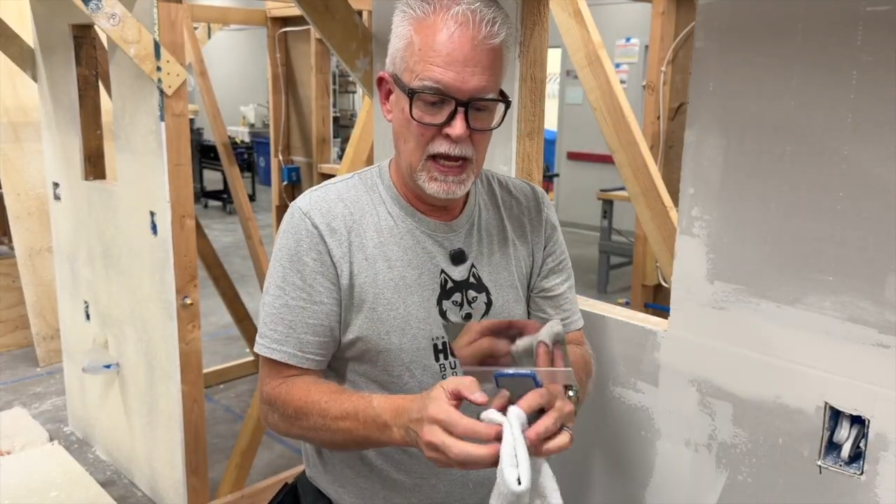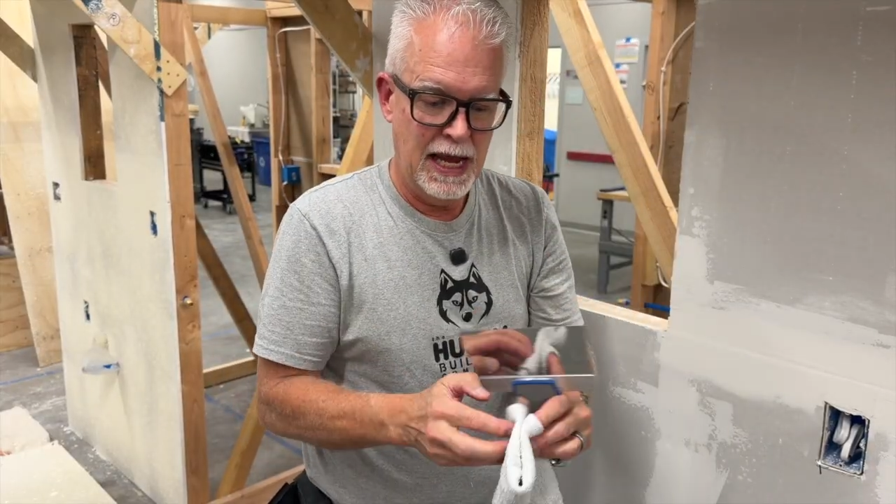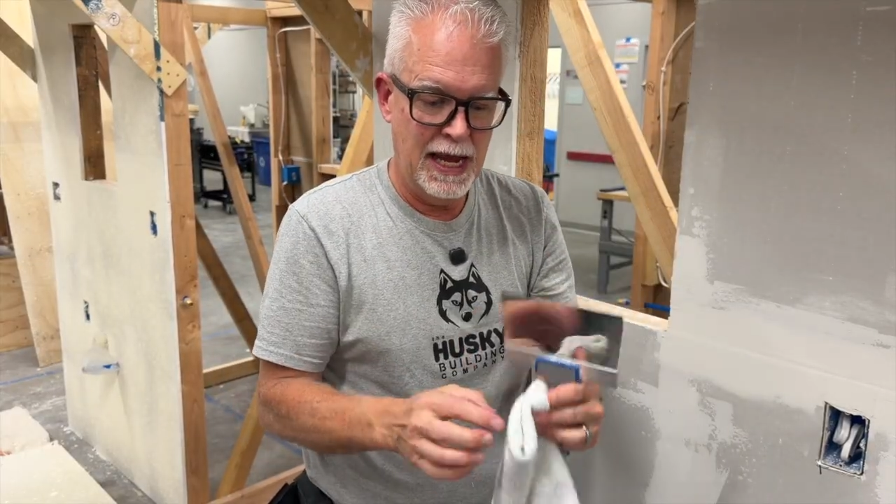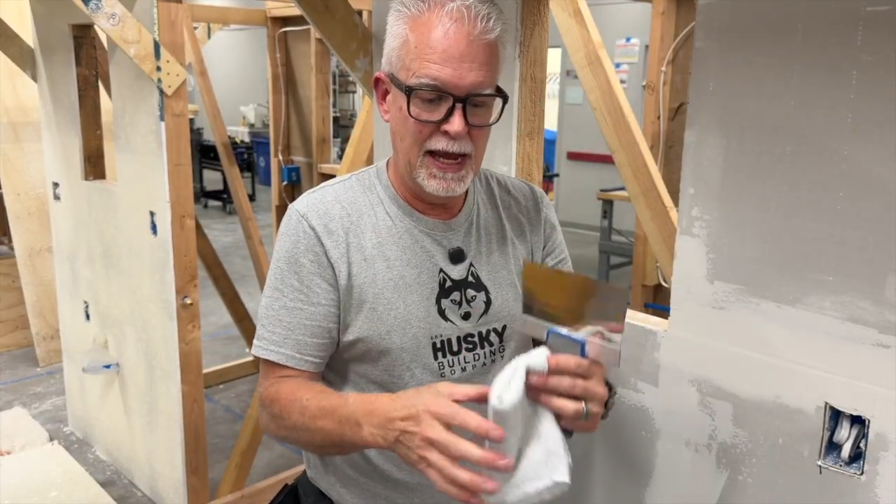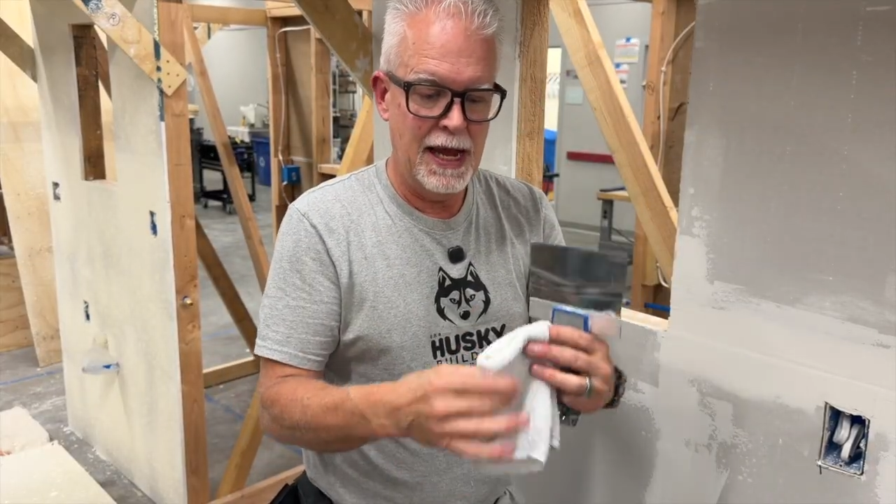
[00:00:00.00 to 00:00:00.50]

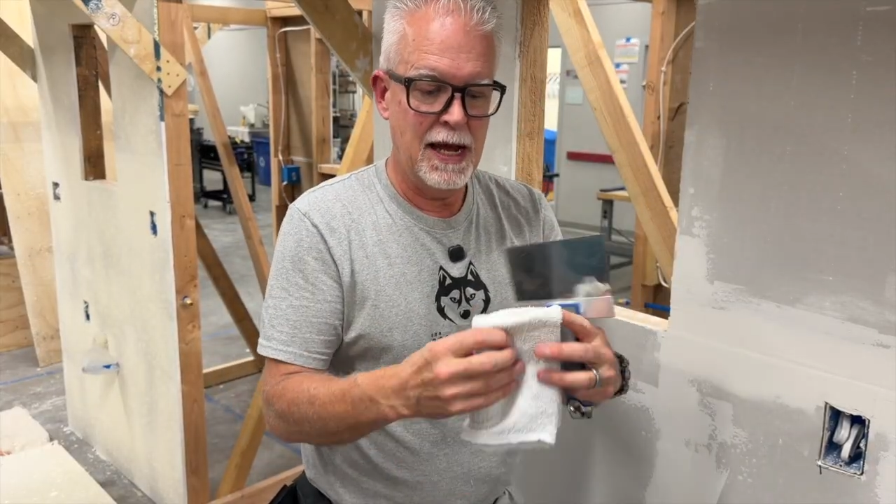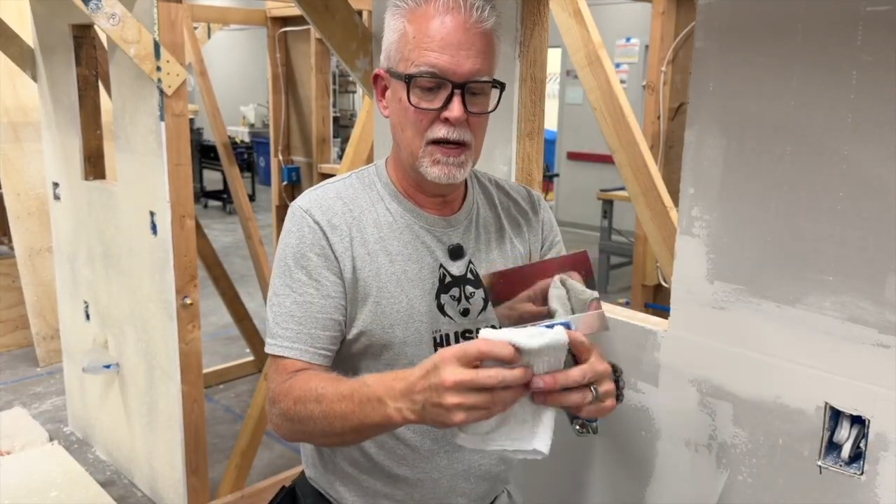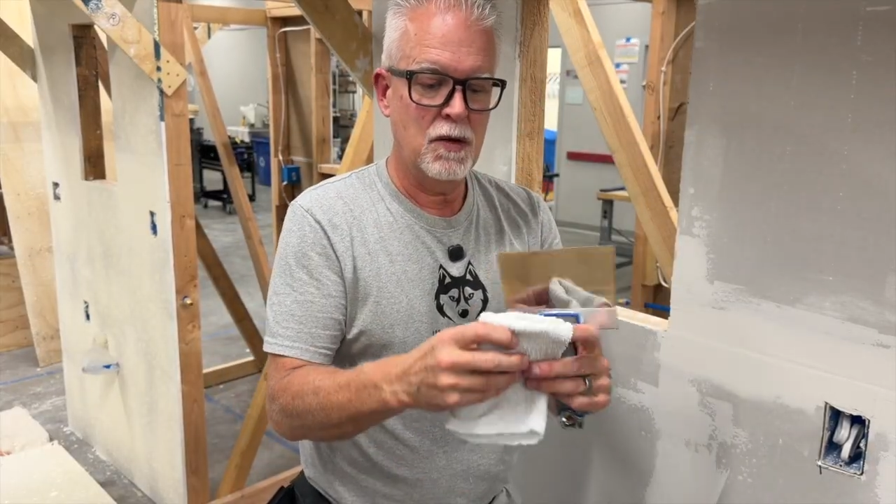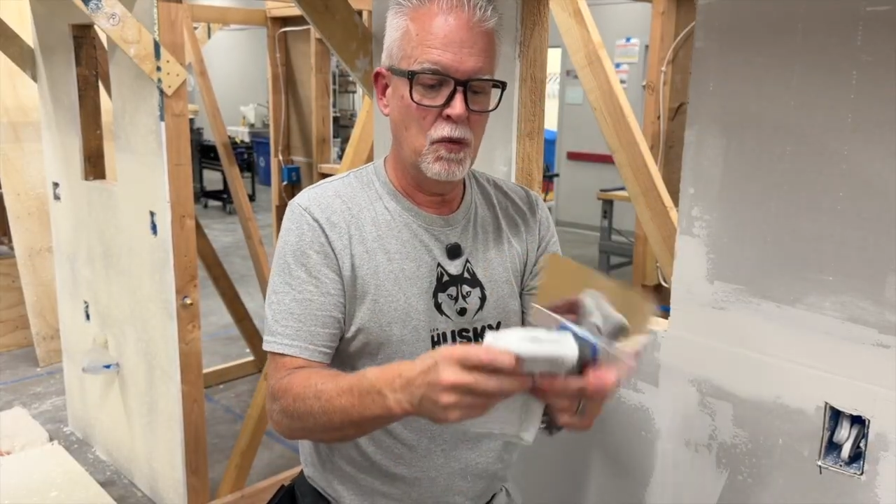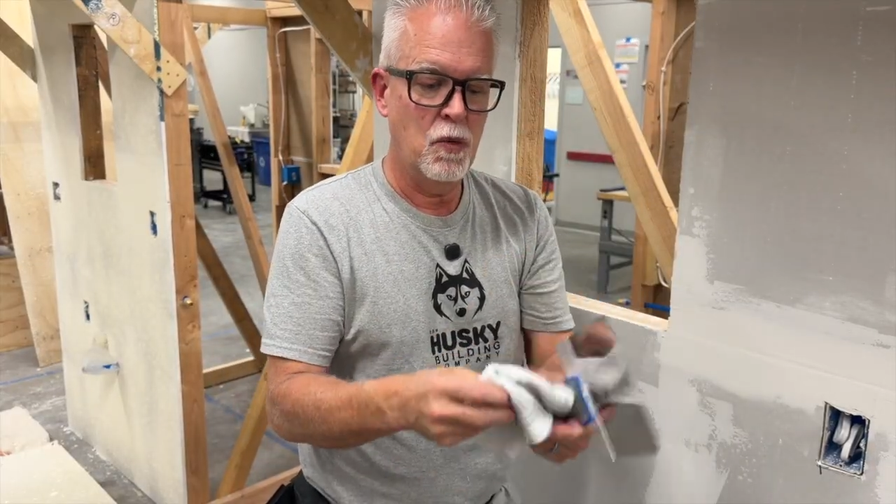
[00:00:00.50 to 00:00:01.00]

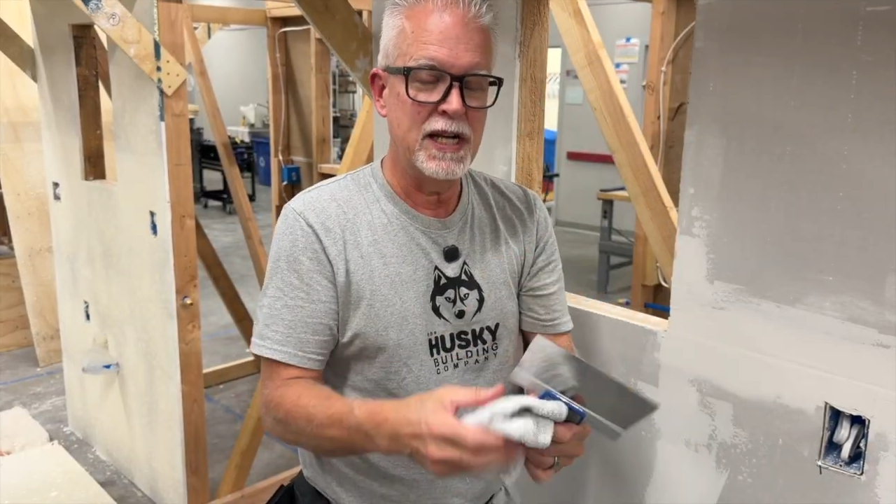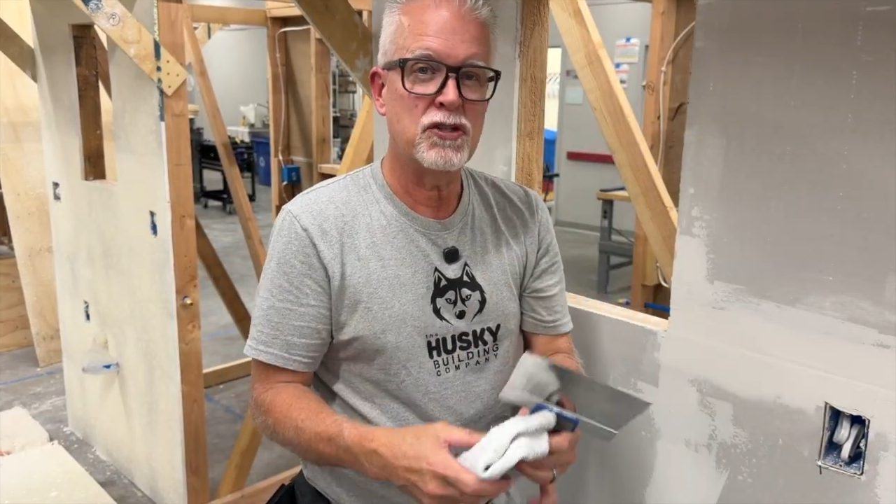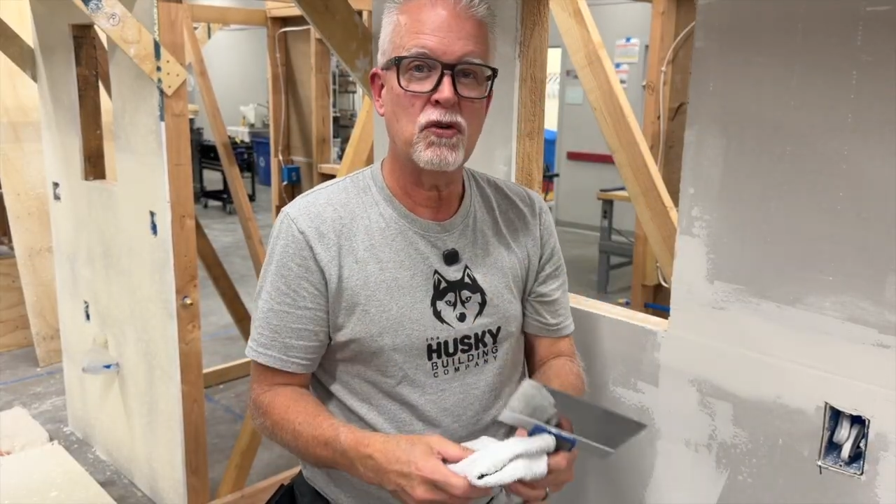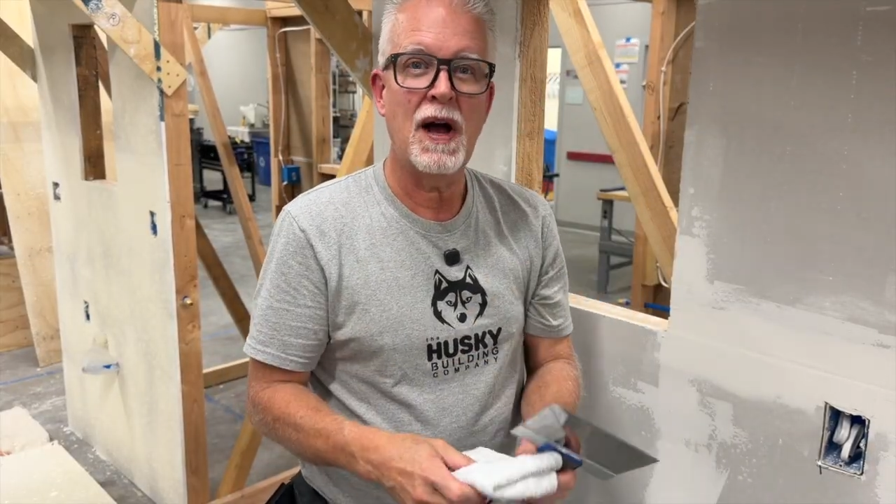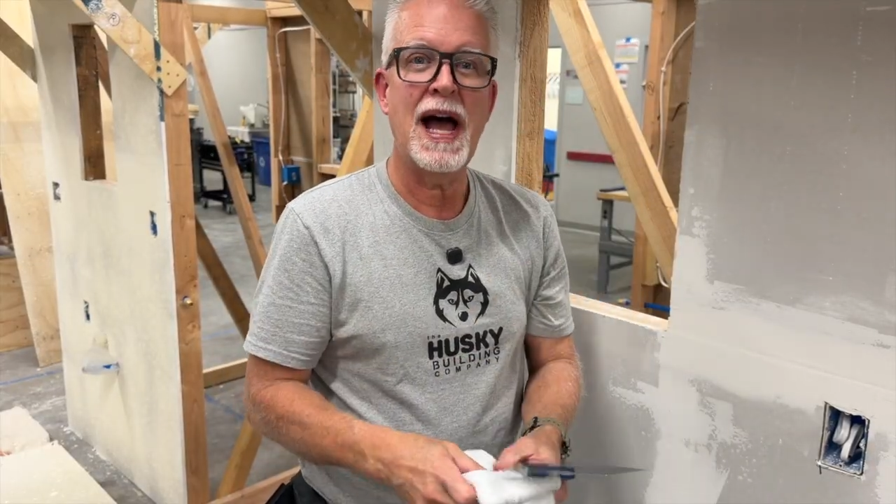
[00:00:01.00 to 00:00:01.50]
and we
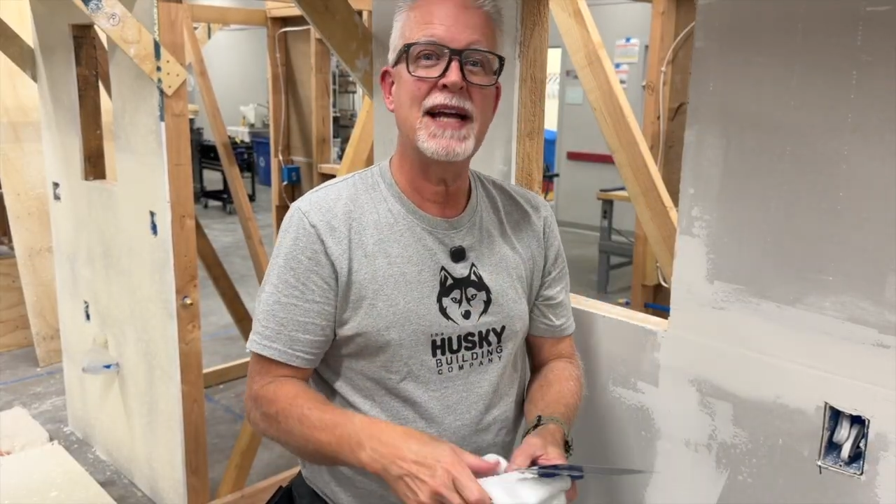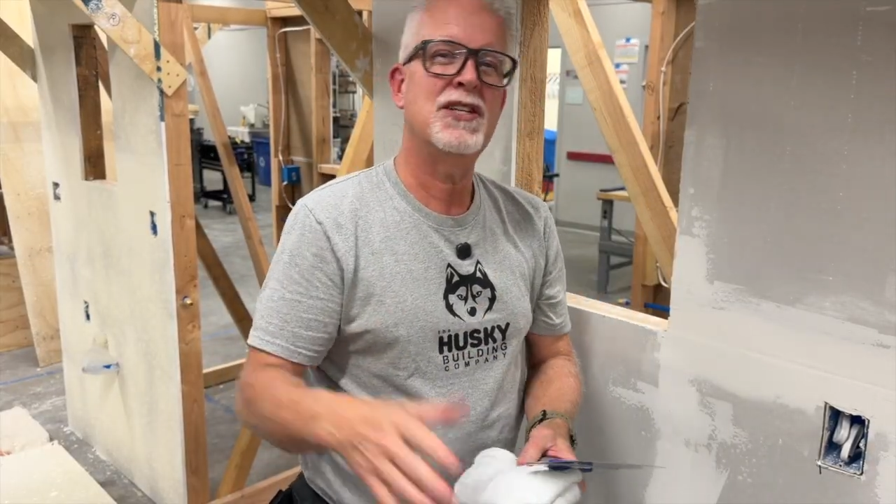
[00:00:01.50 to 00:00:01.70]
try